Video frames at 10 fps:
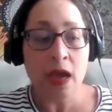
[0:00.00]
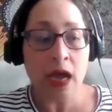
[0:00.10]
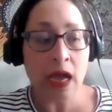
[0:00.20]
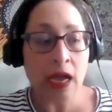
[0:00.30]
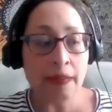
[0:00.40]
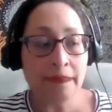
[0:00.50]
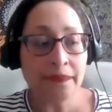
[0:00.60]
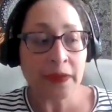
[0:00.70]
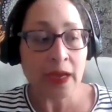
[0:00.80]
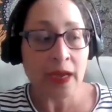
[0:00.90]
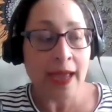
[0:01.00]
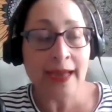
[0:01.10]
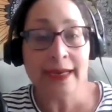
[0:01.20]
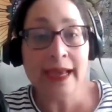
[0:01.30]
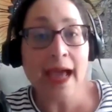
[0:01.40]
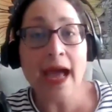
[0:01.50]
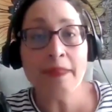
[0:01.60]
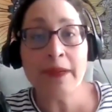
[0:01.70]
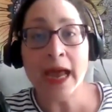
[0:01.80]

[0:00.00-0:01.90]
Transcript: And yeah, I mean,